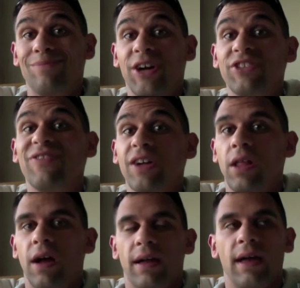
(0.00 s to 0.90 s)
much of a
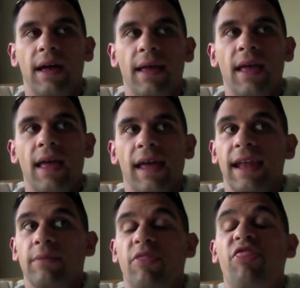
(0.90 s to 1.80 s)
Glock guy, and
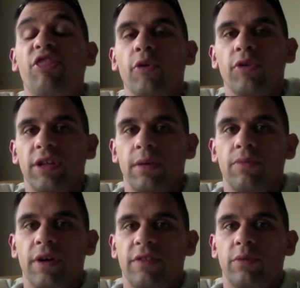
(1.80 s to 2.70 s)
I'm thoroughly
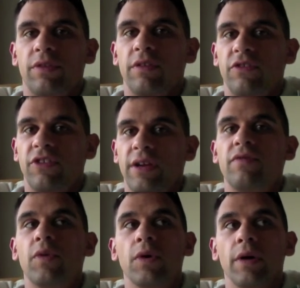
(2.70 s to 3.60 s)
impressed with this Gen
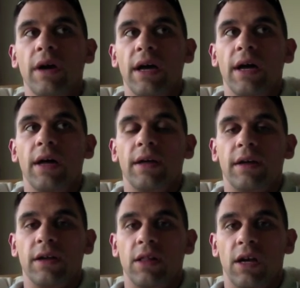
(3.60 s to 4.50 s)
4
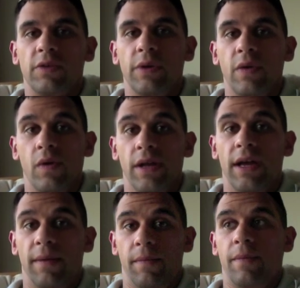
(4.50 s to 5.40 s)
Glock 21.
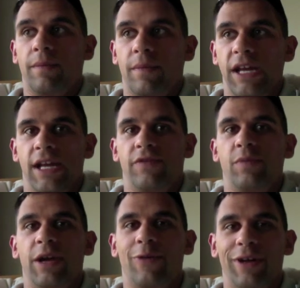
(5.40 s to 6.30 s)
I might have to
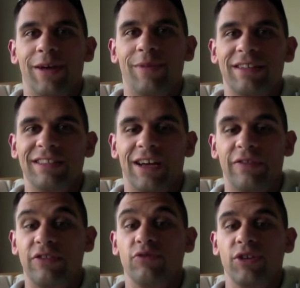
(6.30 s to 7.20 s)
pick one up
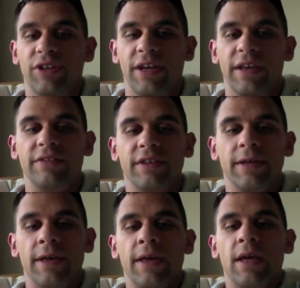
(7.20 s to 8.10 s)
myself. It's really nice.
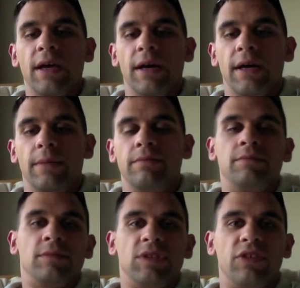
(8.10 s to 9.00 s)

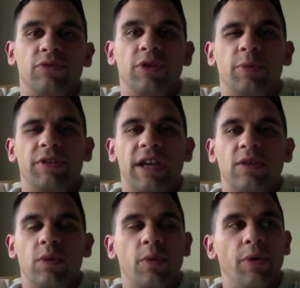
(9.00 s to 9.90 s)
Doesn't really pertain
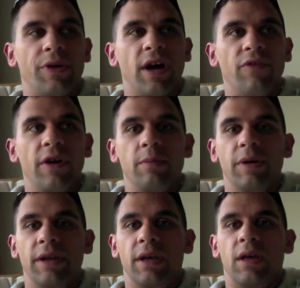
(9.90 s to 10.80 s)
to what we were covering,
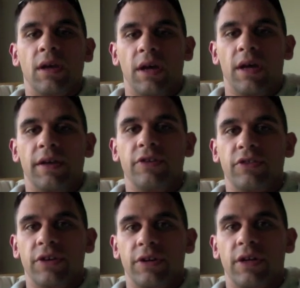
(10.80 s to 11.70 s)
but here's
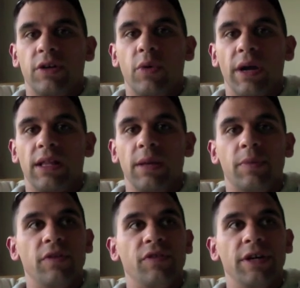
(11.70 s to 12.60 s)
a quick clip
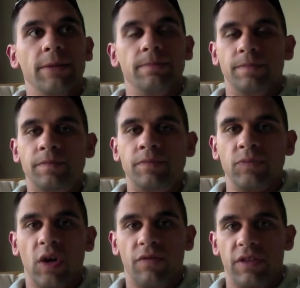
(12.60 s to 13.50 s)
of
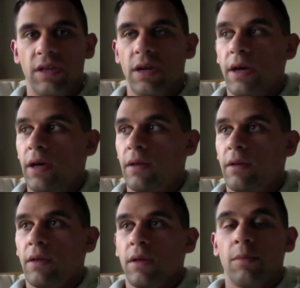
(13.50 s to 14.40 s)
of the
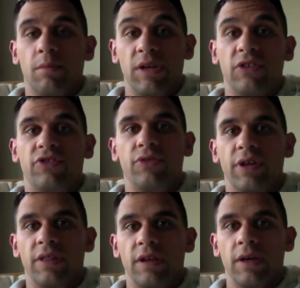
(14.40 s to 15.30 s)
me
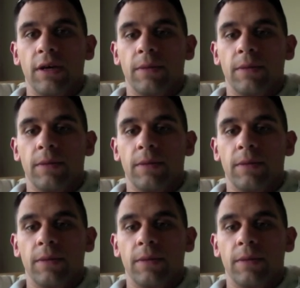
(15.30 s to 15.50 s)
shooting the